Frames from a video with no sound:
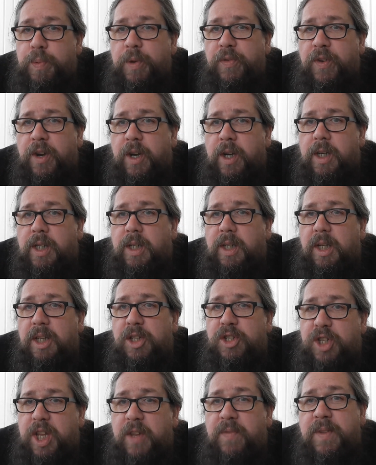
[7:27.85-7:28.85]
prefer
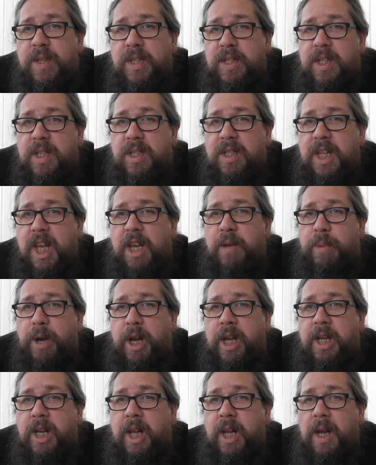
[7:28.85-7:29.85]
Stephen's steak
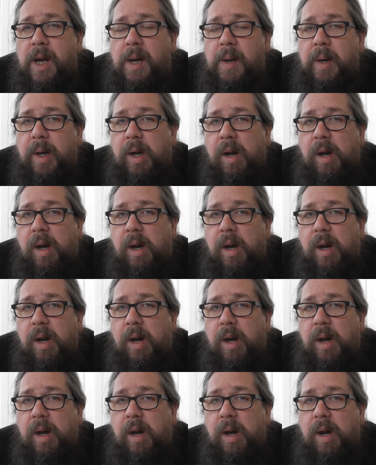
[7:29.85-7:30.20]
bridie,